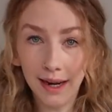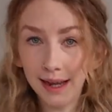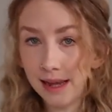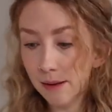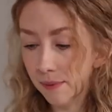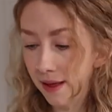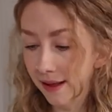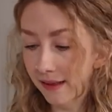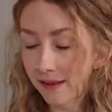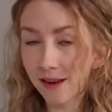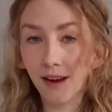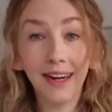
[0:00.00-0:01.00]
going to keep
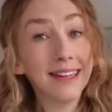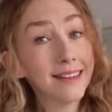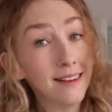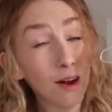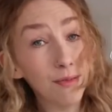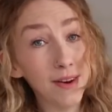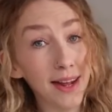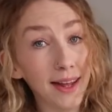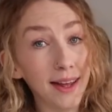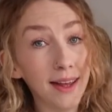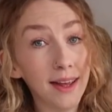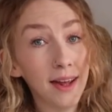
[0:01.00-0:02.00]
this. It's
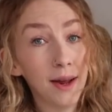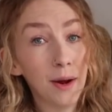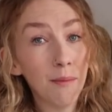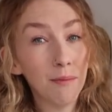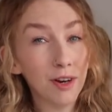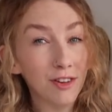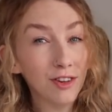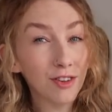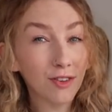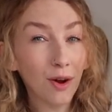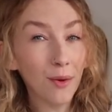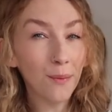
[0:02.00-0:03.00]
lovely, but I
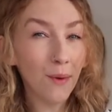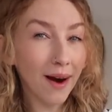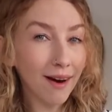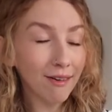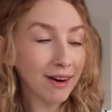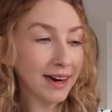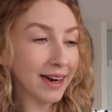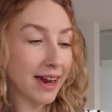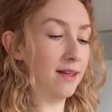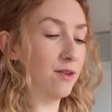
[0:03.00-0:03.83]
just don't wear it.